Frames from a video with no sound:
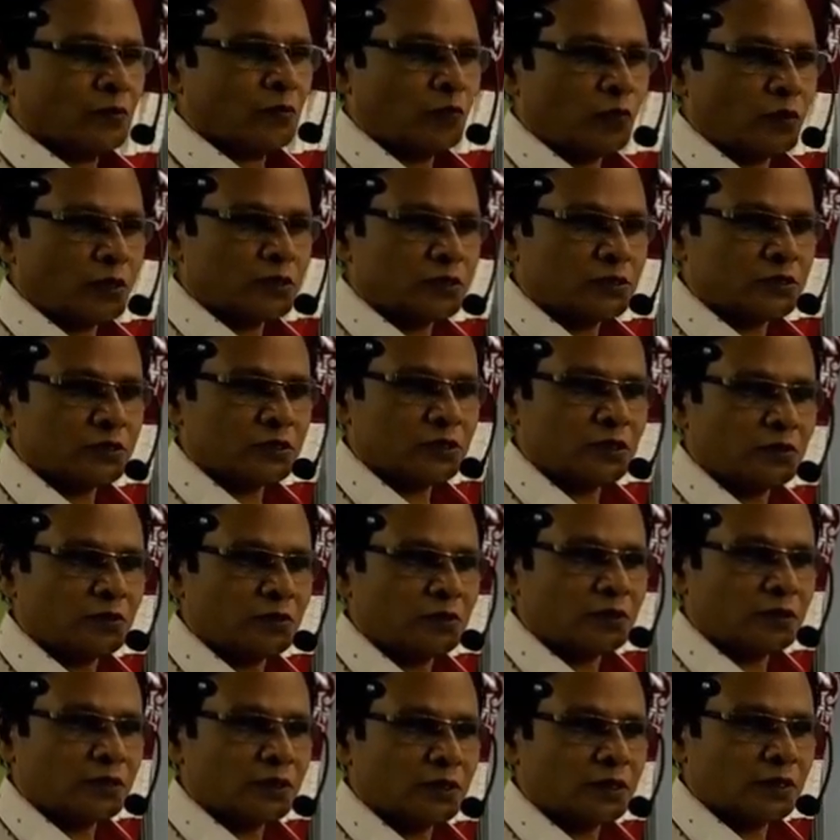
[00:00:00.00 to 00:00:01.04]
once
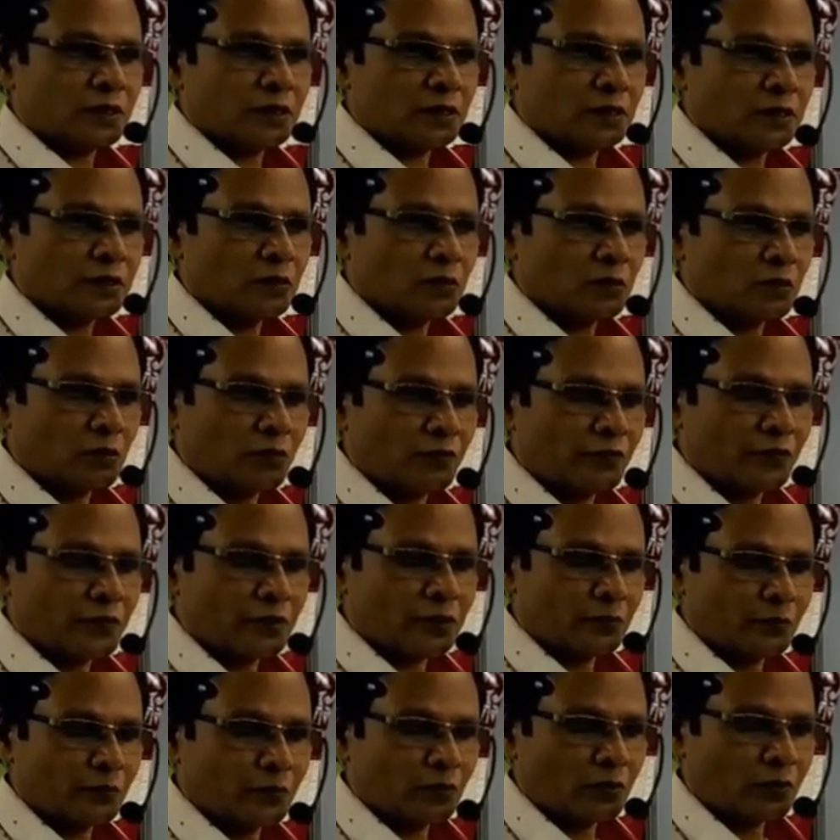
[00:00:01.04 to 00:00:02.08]
tRNA
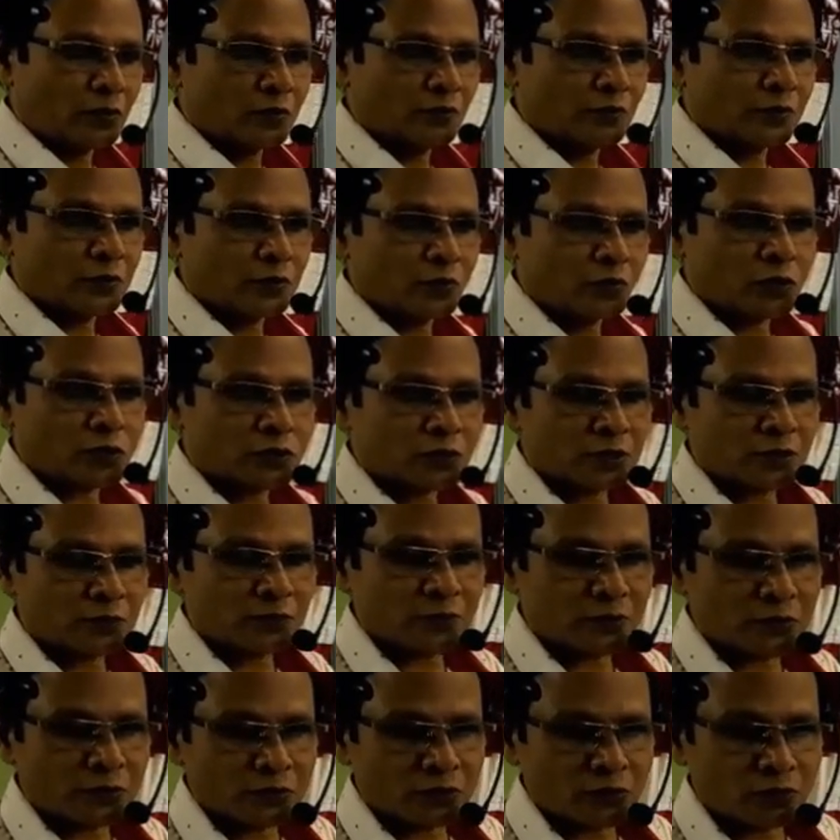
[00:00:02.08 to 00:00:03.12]
covalent bond with what is called
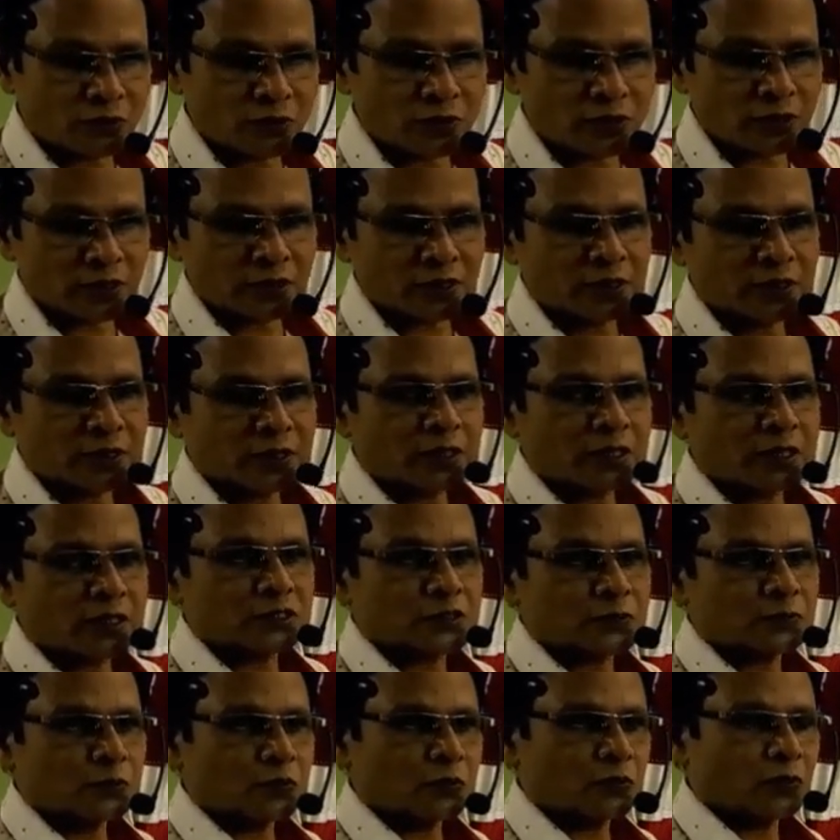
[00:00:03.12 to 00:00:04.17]
methionine
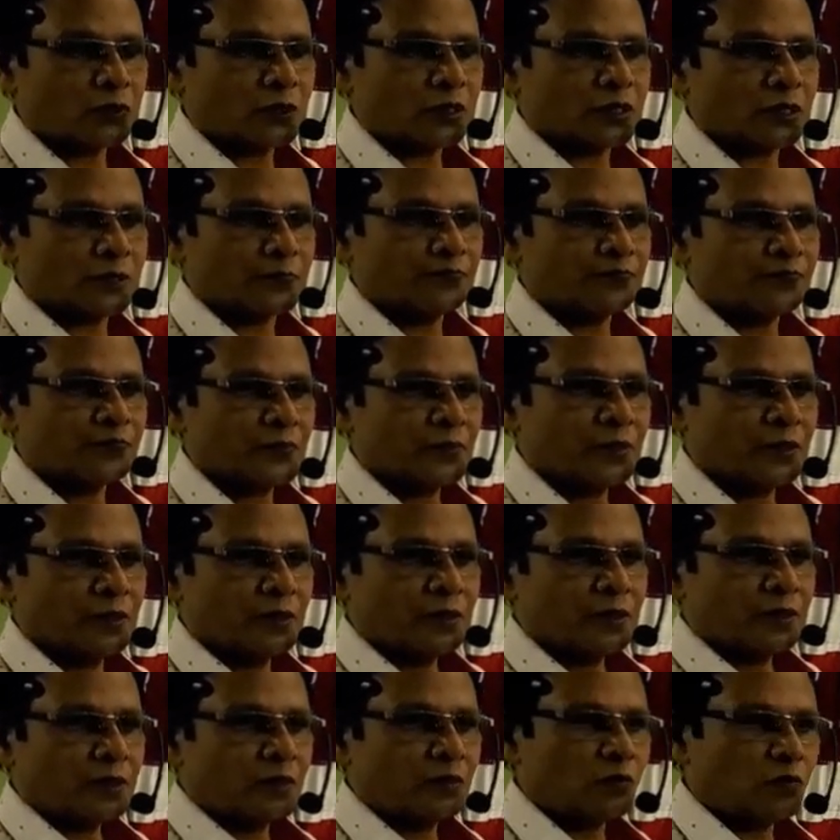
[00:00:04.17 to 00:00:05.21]
is broken,
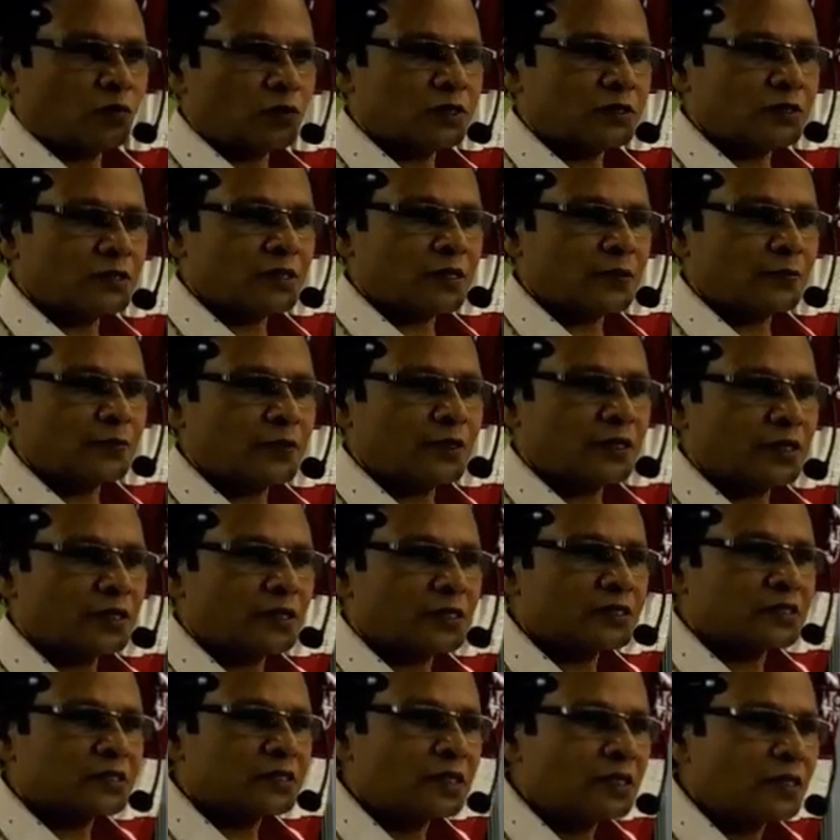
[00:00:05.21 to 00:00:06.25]
now what is happening, it
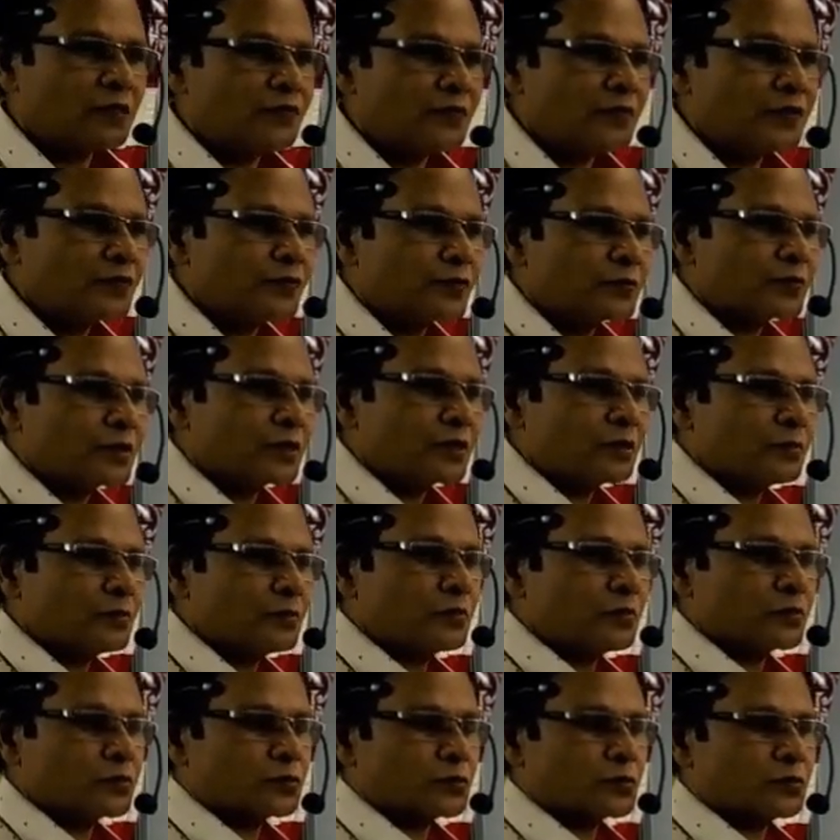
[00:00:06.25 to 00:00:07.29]
is leaving from the
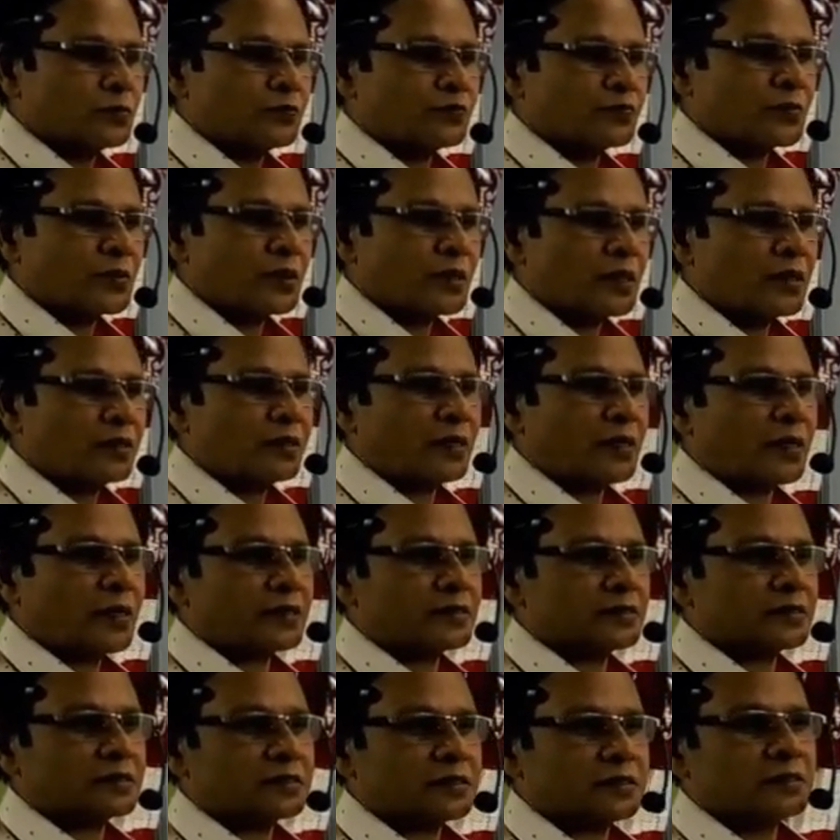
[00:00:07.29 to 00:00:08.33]
ribosome at
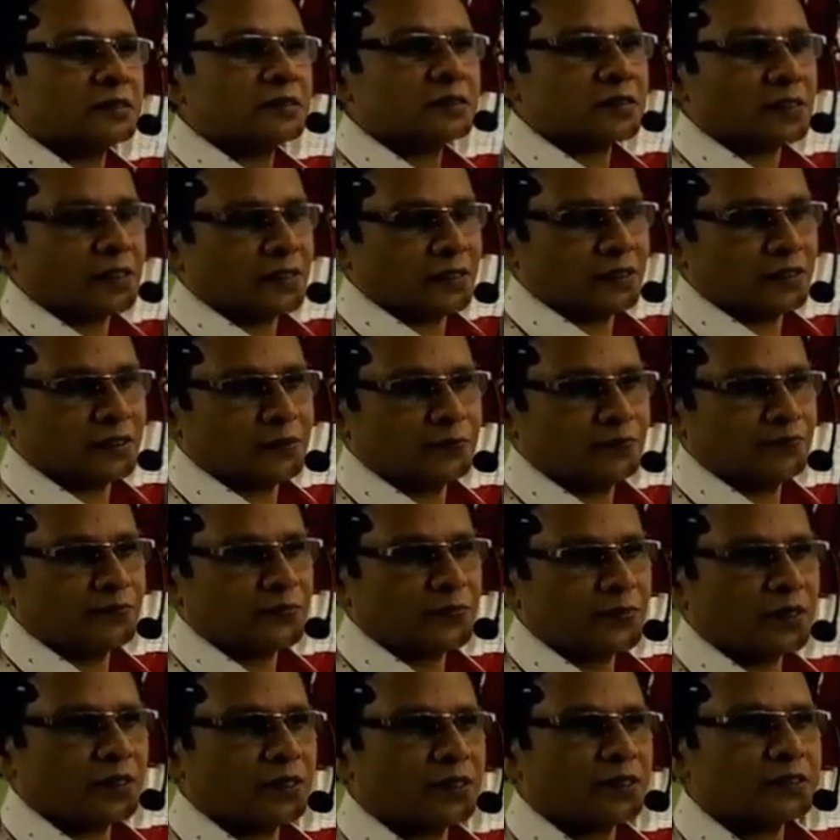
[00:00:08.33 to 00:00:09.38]
the exit site.
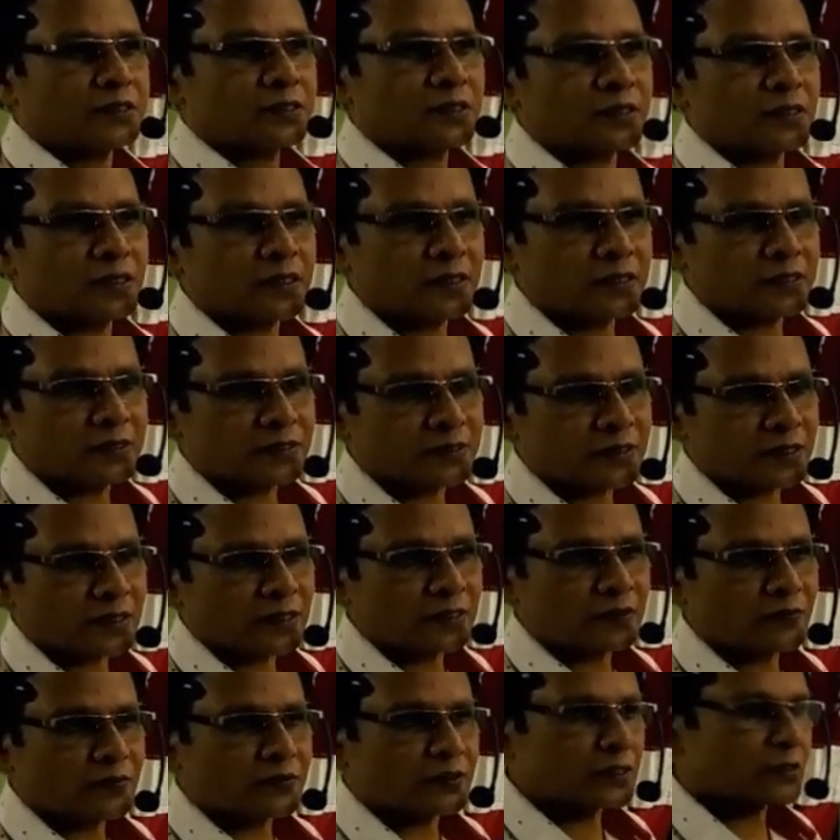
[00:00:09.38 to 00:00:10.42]
There is a E
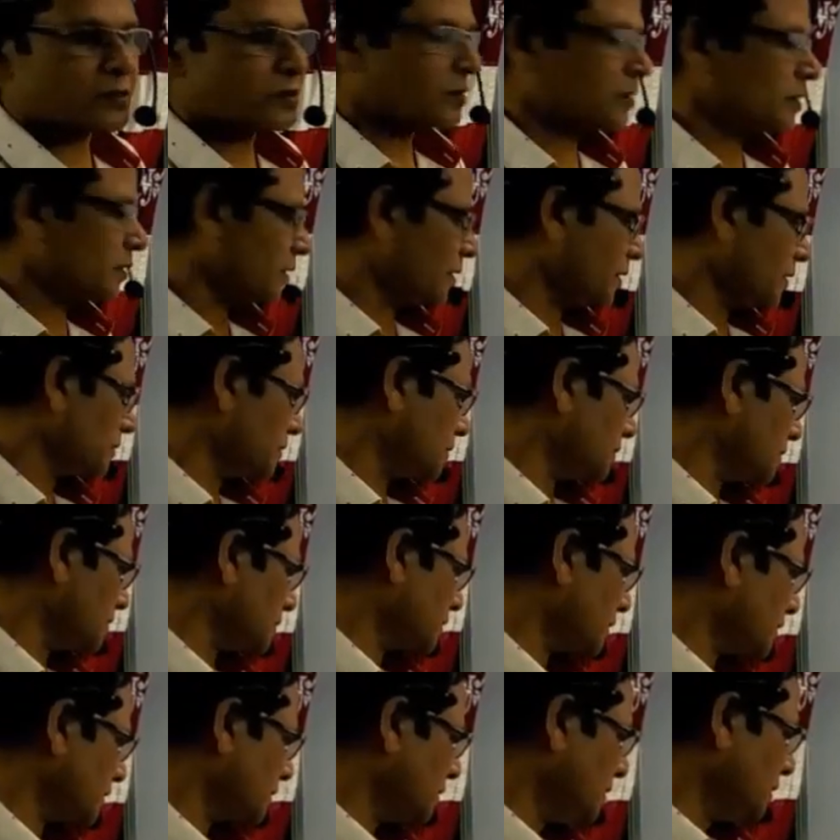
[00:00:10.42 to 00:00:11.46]
site which is called exit
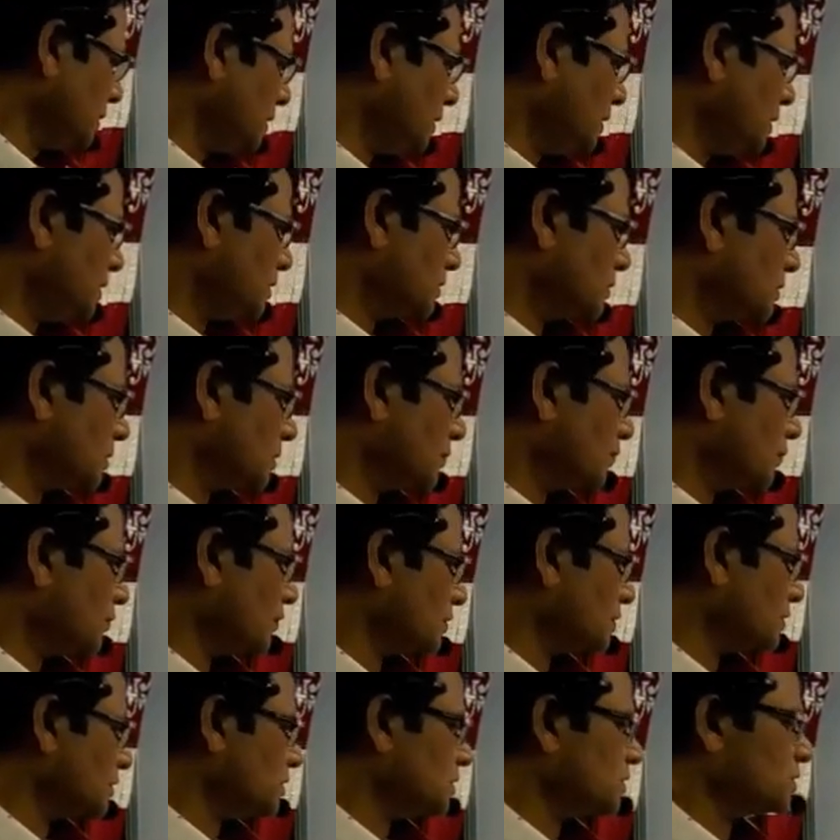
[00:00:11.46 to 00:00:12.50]
site. So the
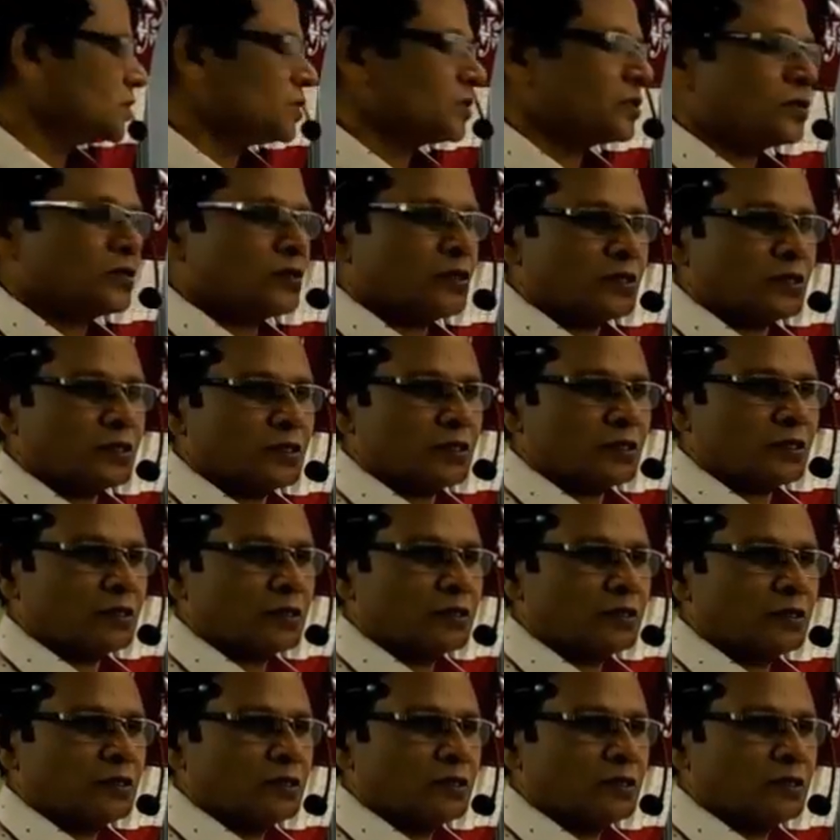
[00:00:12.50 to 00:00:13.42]
first tRNA